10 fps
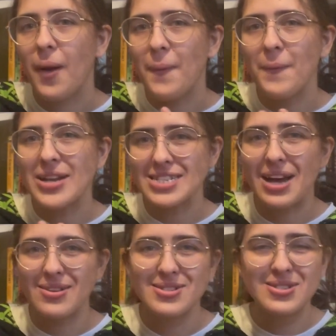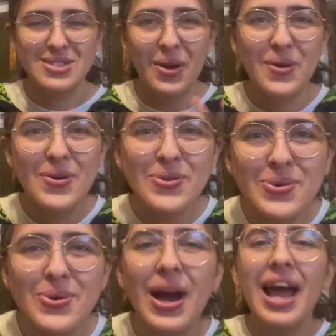which sounds so
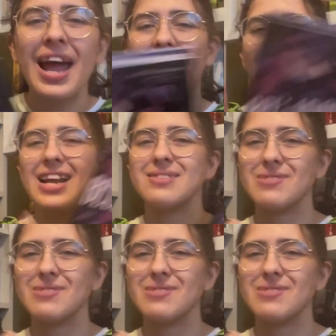cool. And